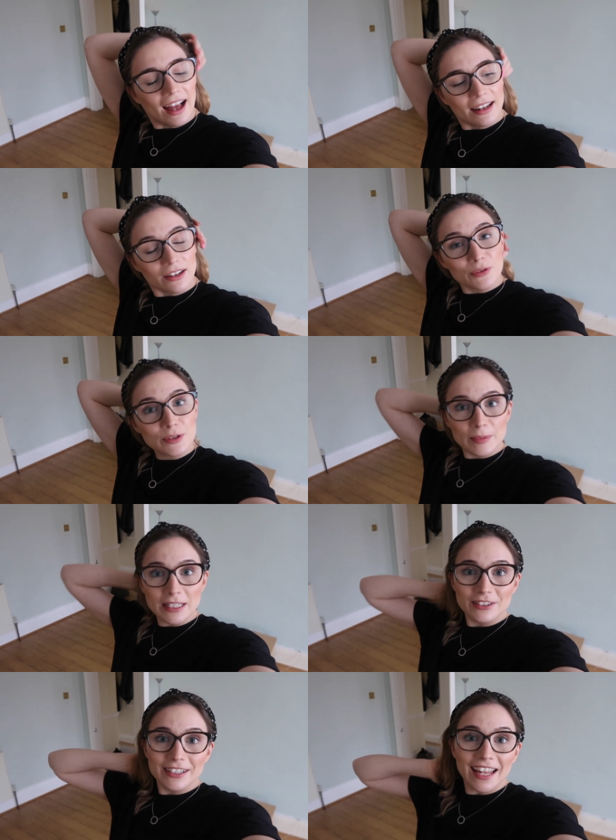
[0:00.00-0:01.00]
And I'll
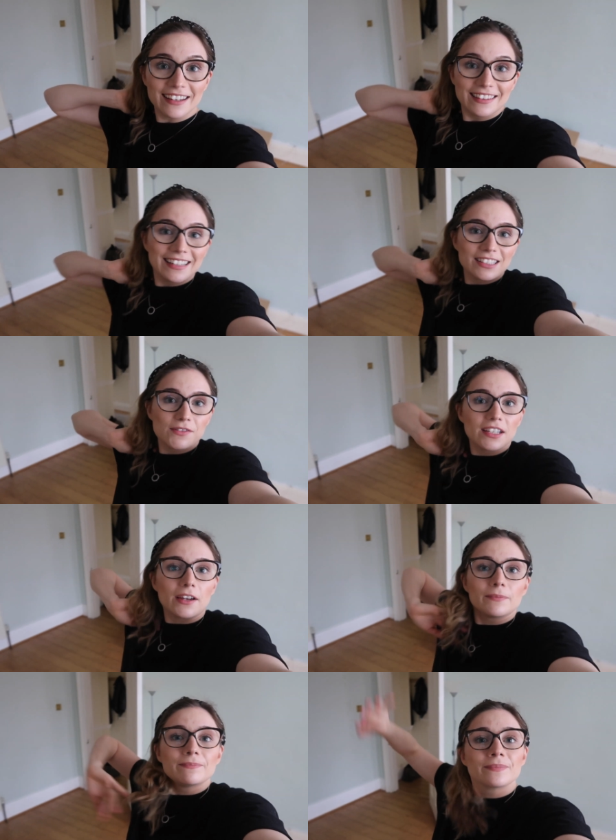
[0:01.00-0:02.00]
speak to you again in the next
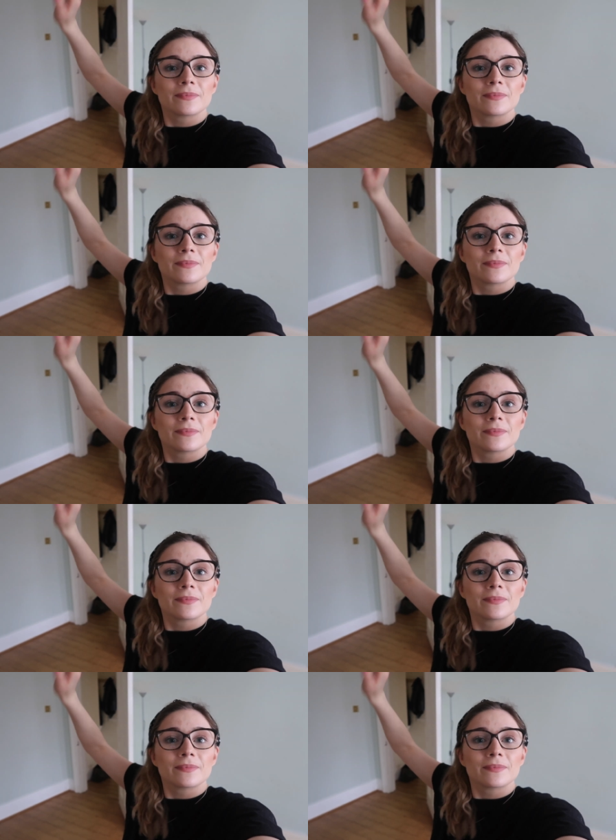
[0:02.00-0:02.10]
video.